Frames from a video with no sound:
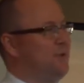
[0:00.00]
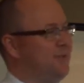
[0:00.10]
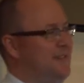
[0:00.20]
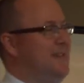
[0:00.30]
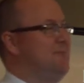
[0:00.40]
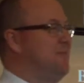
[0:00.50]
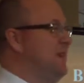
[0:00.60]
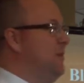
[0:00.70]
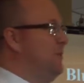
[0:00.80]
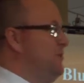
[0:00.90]
your team,
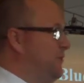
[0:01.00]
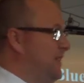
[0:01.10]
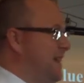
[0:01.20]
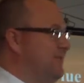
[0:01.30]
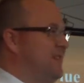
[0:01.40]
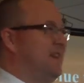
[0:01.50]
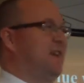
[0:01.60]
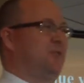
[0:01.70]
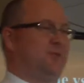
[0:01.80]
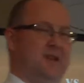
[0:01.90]
we usually have a
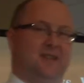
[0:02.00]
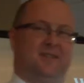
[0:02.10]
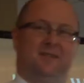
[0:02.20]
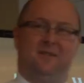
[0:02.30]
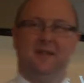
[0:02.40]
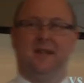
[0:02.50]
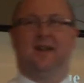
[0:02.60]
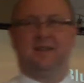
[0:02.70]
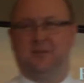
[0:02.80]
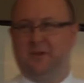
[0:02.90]
catchphrase, and
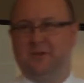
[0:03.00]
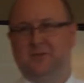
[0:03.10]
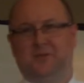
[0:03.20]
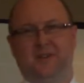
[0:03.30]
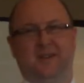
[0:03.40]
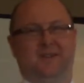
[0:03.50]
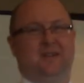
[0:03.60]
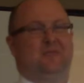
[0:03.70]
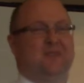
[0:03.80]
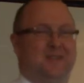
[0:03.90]
I think we used uh,
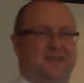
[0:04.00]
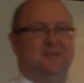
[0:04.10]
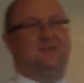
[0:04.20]
Glenn Finsky